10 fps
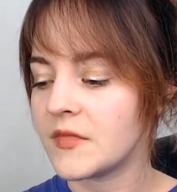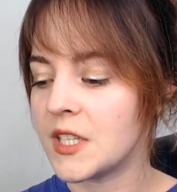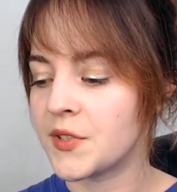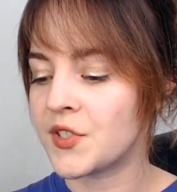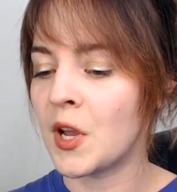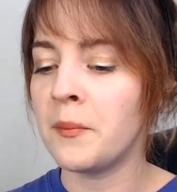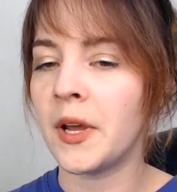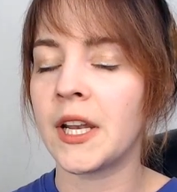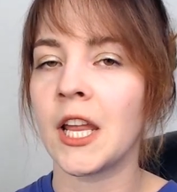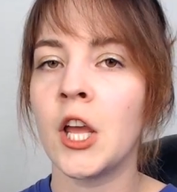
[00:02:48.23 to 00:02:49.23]

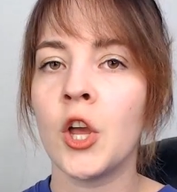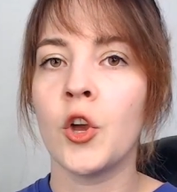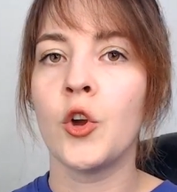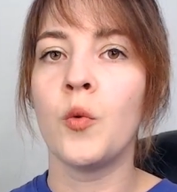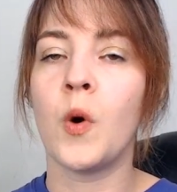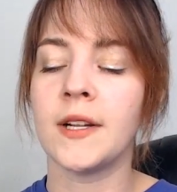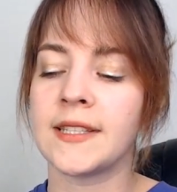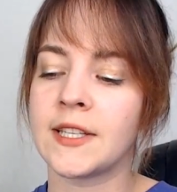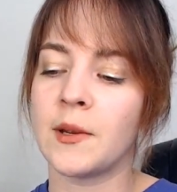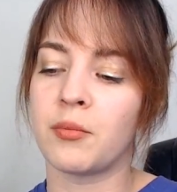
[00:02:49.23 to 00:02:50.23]
Somebody who
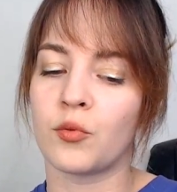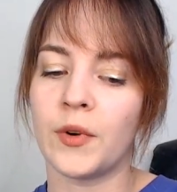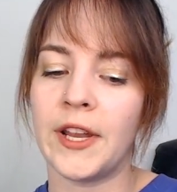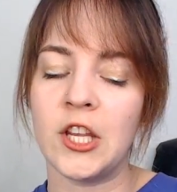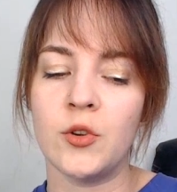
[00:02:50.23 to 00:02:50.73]
wants to bring